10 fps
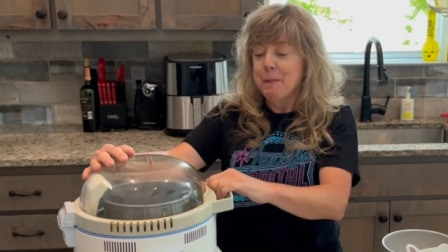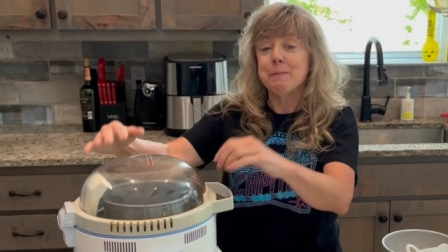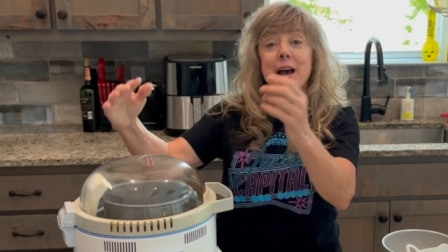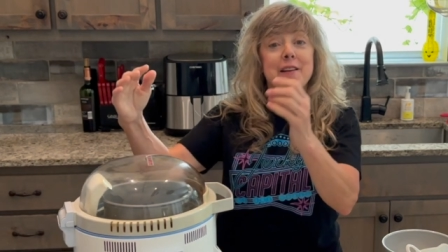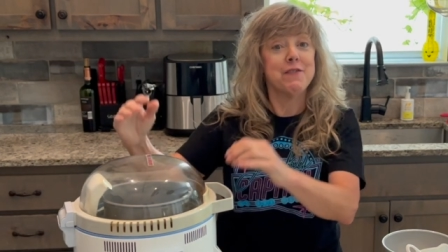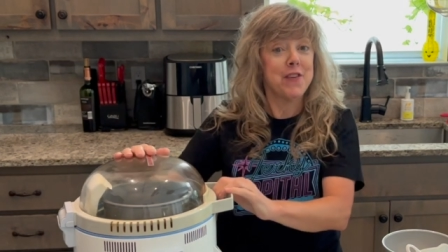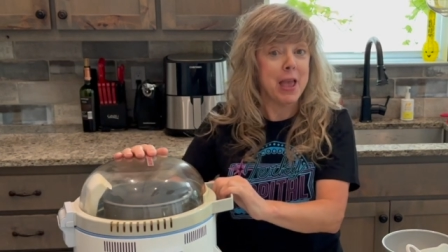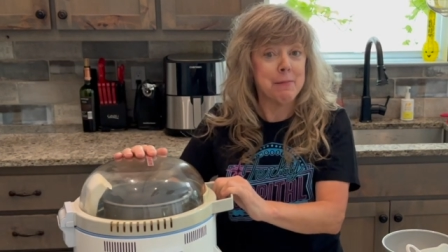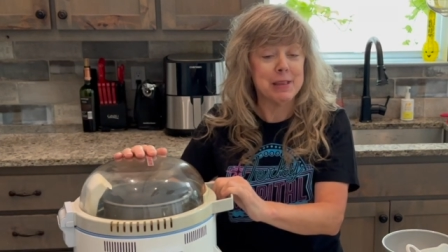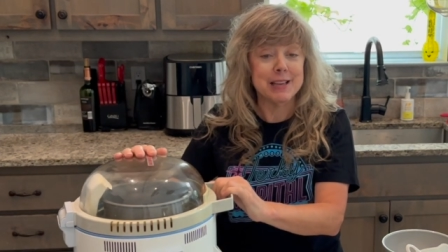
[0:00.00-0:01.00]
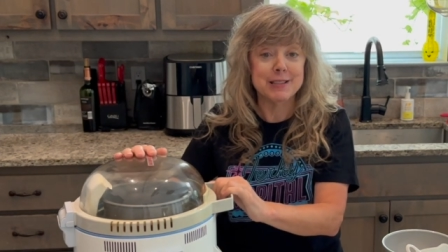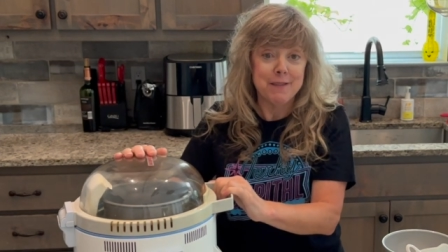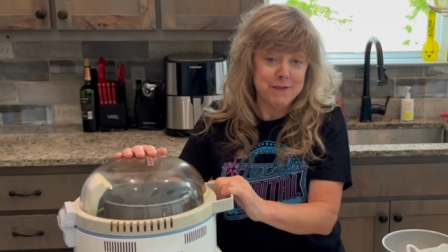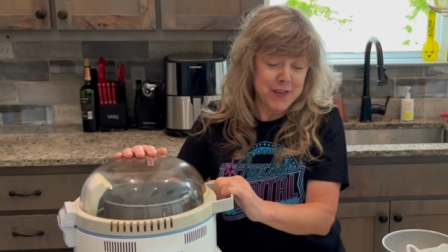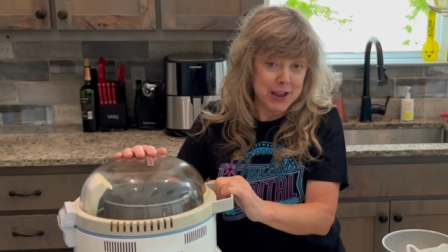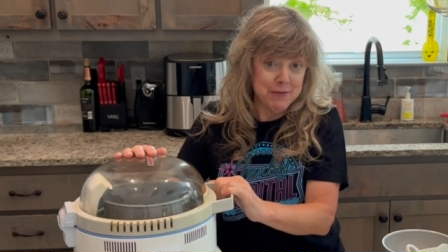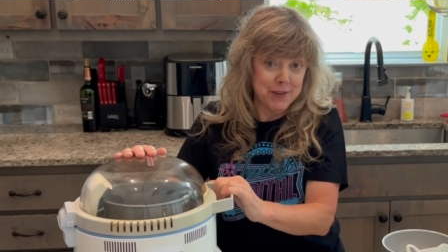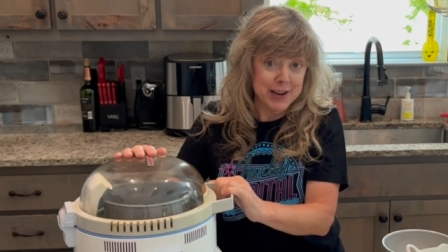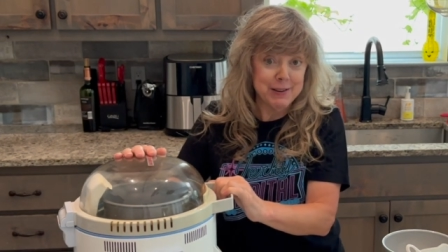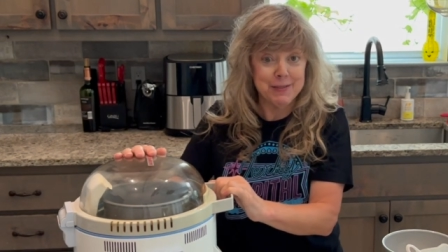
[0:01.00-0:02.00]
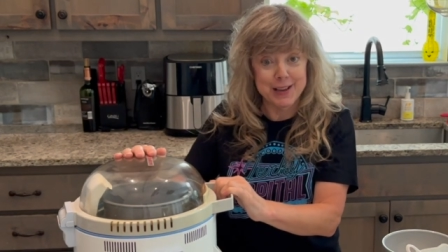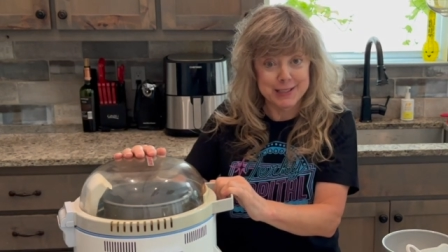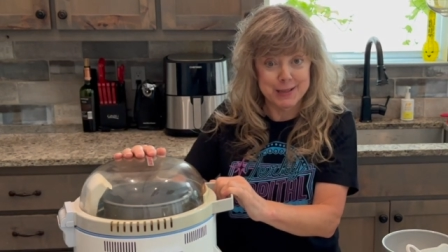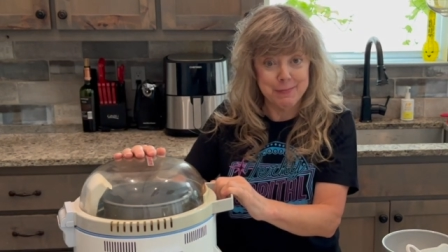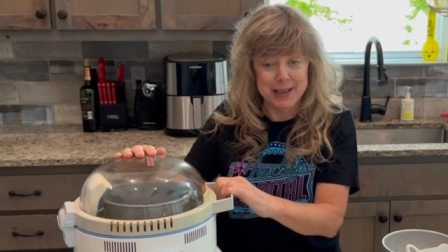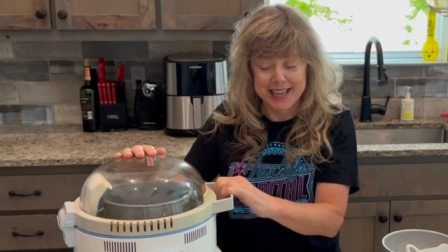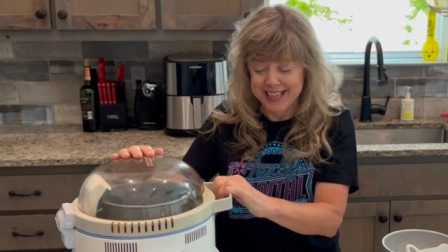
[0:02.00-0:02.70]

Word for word: my family's favorite recipe.